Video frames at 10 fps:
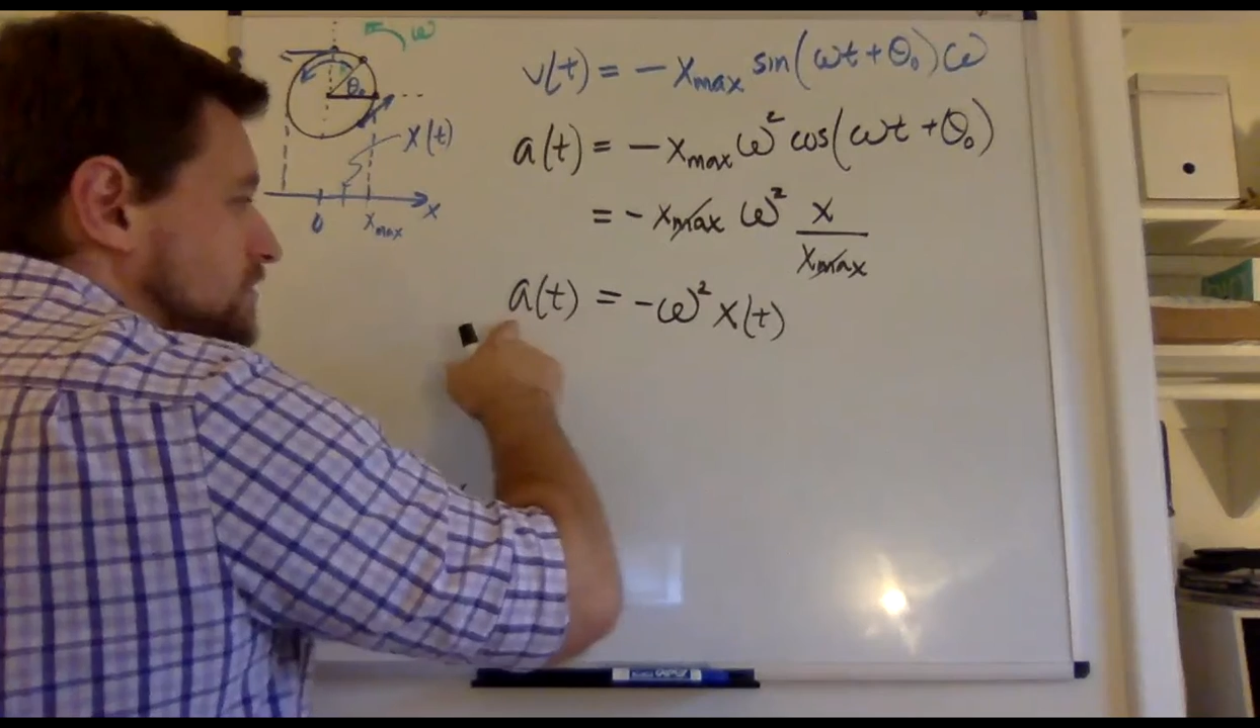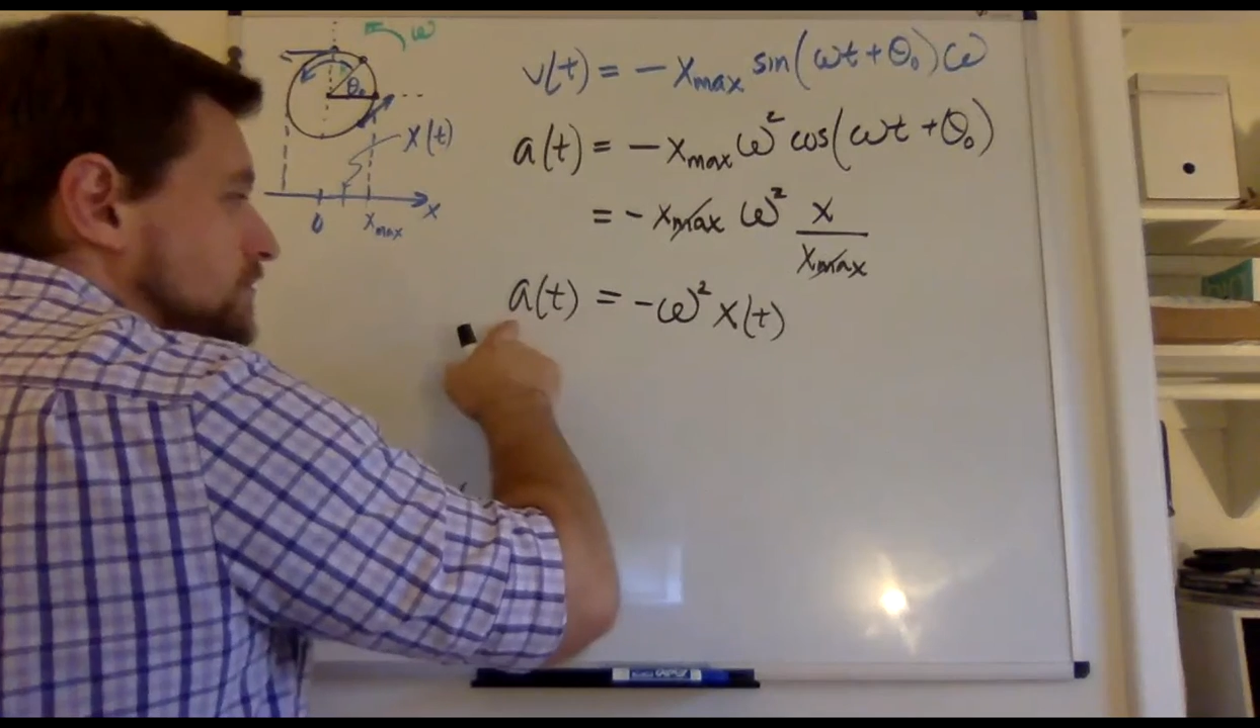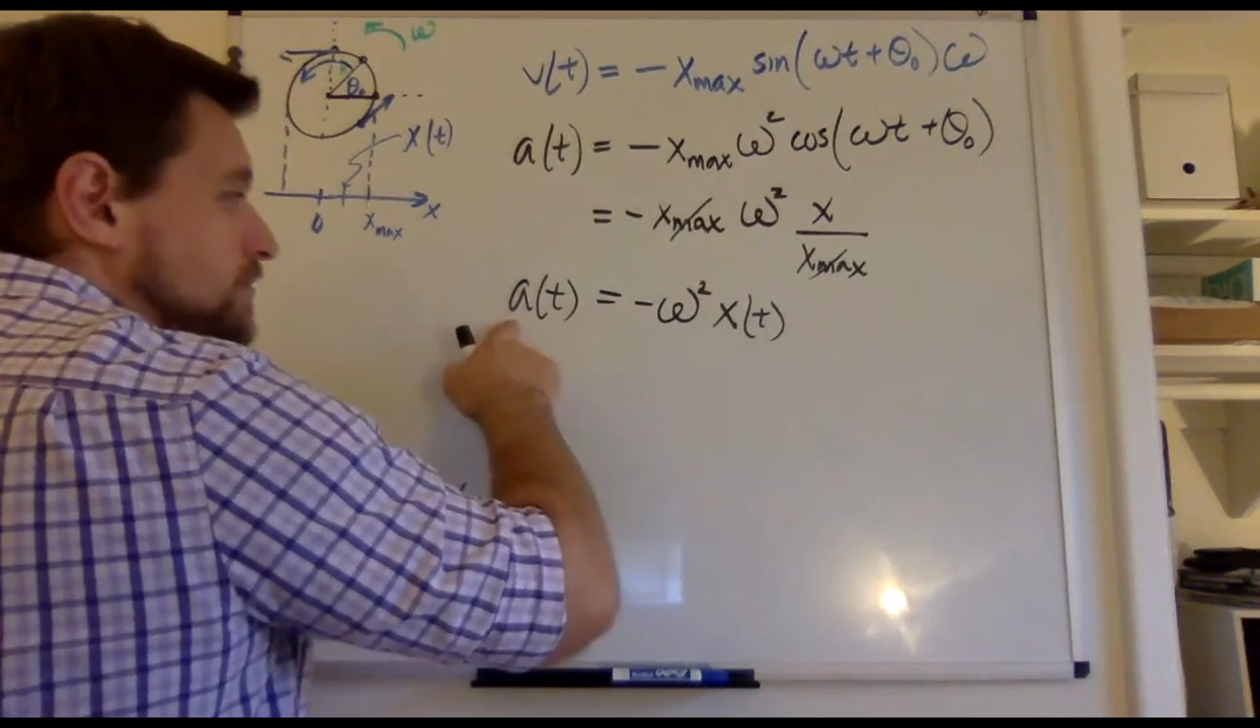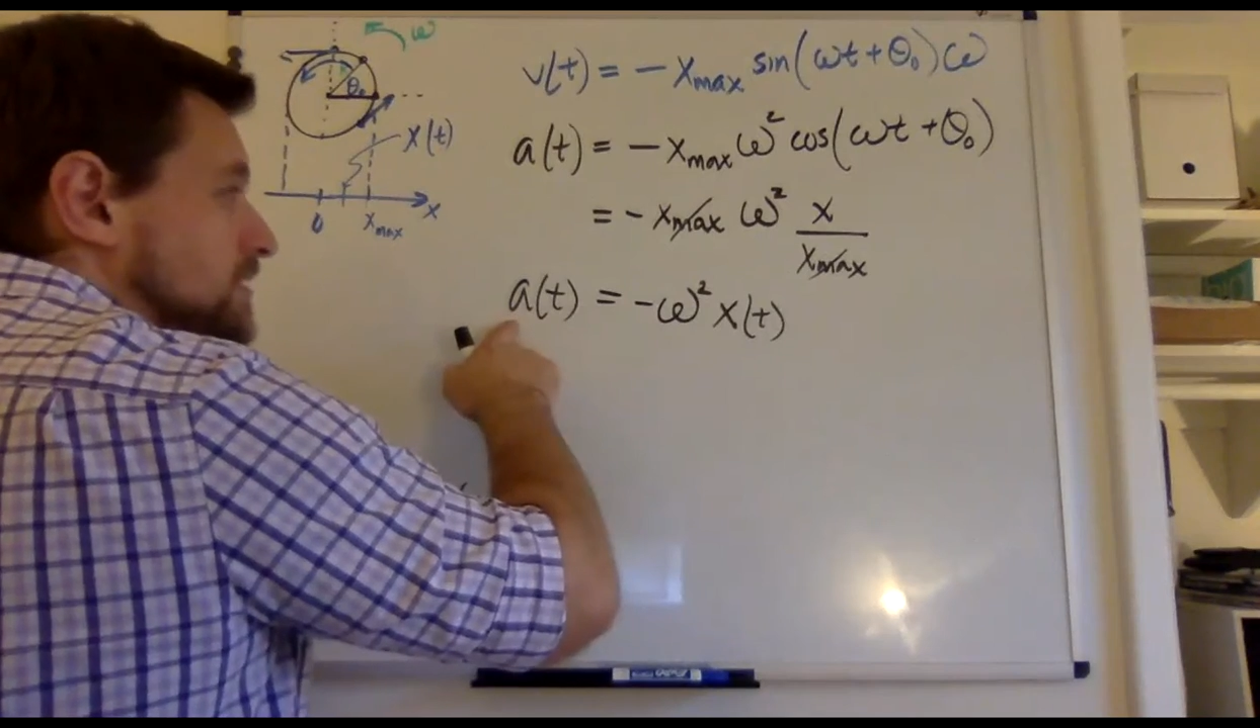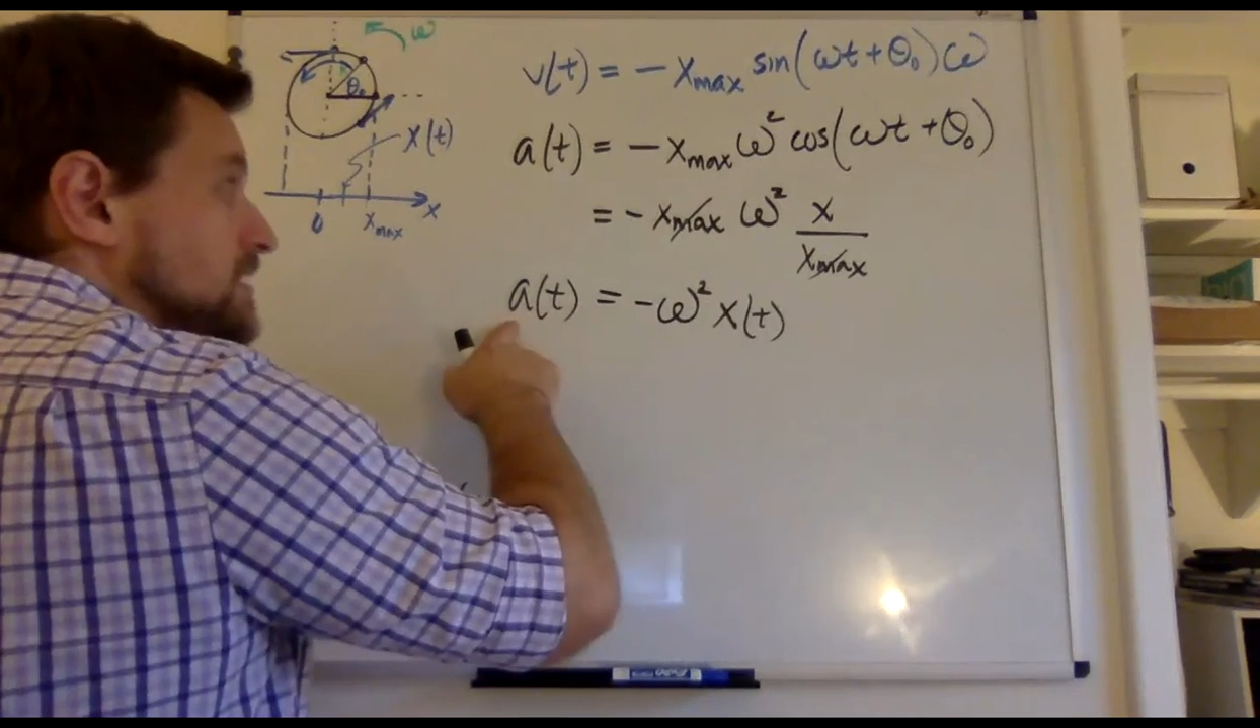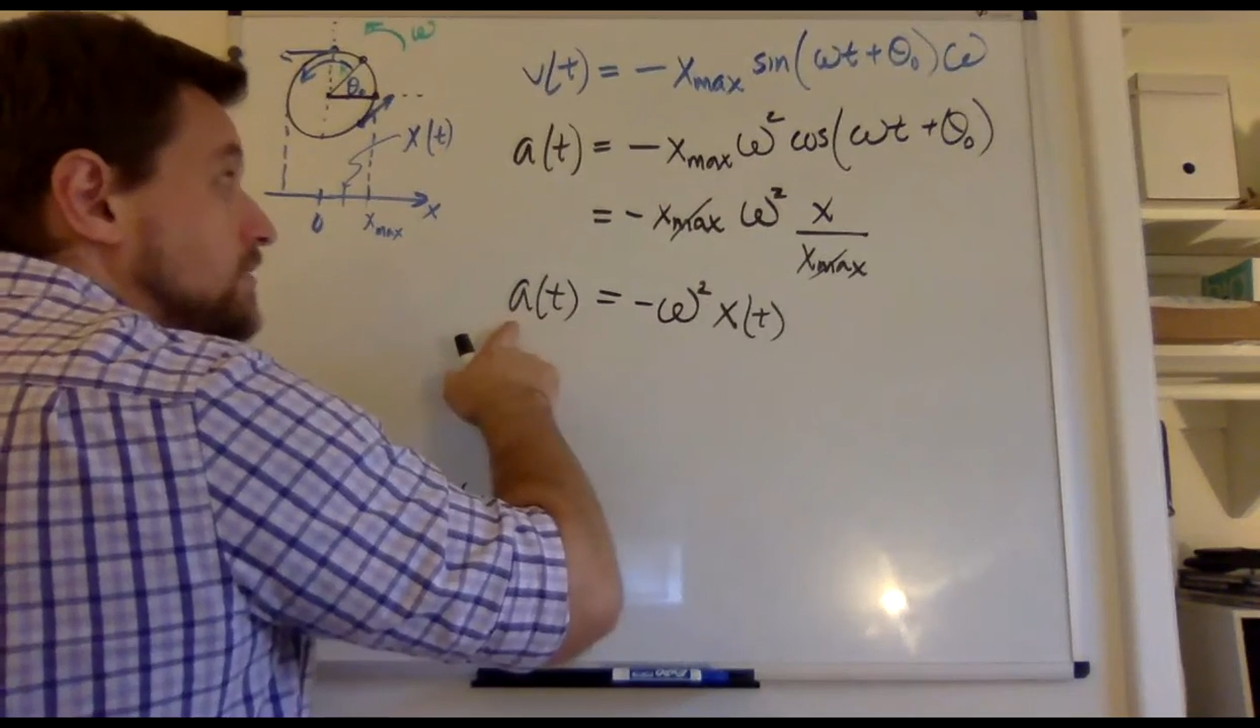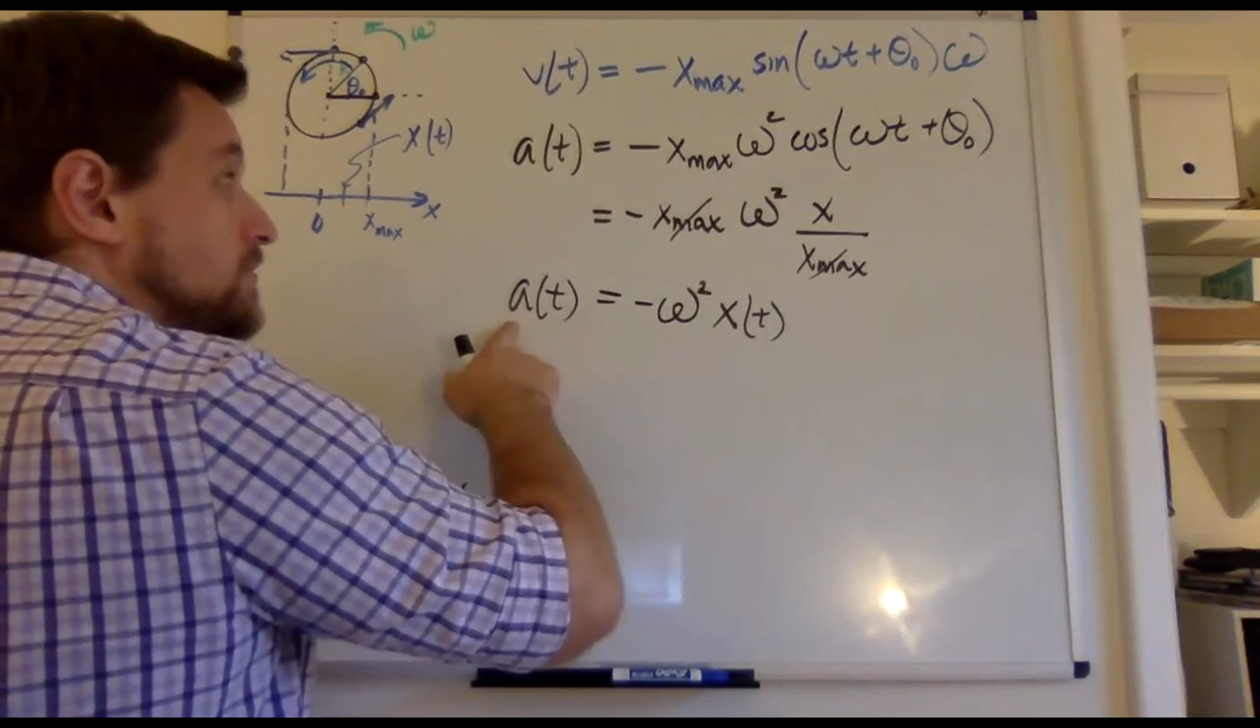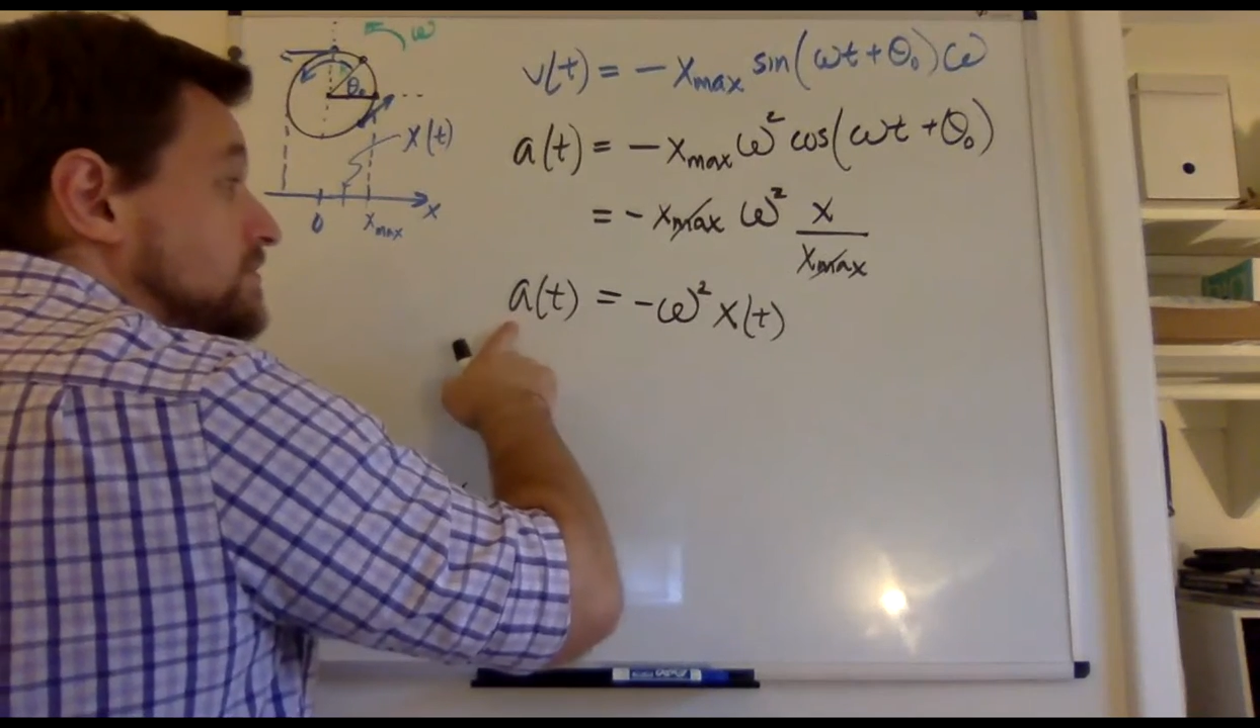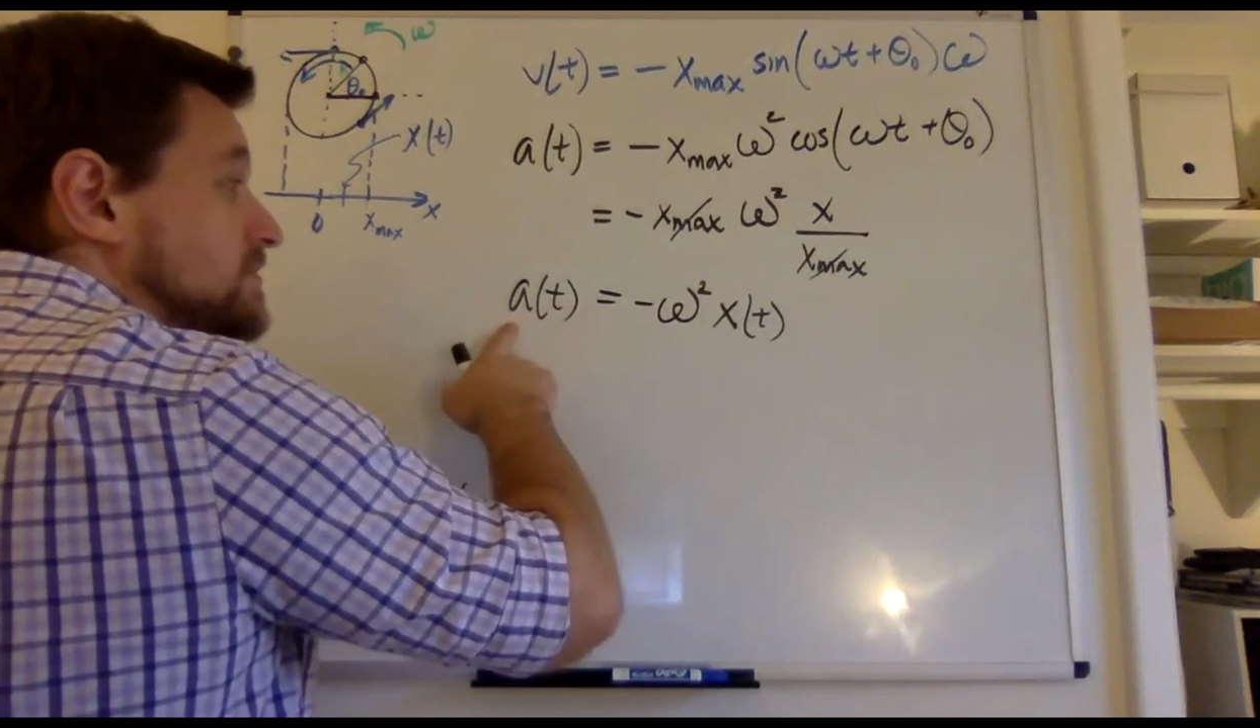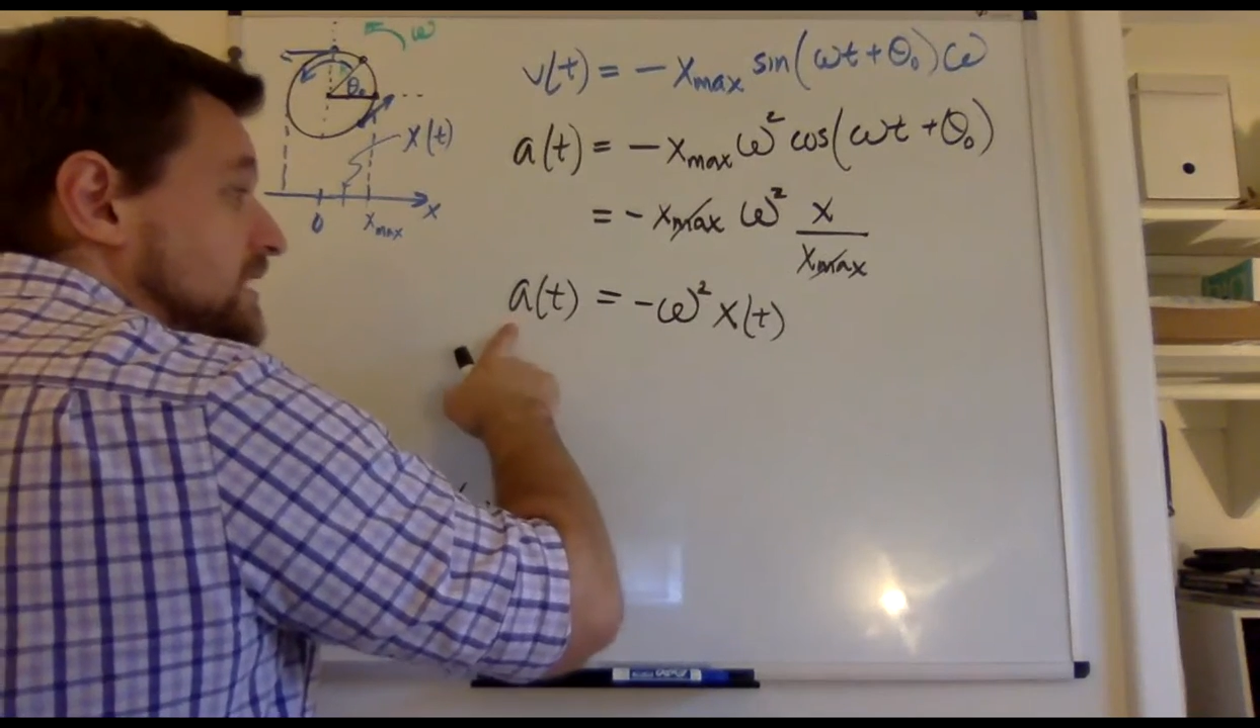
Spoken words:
to its own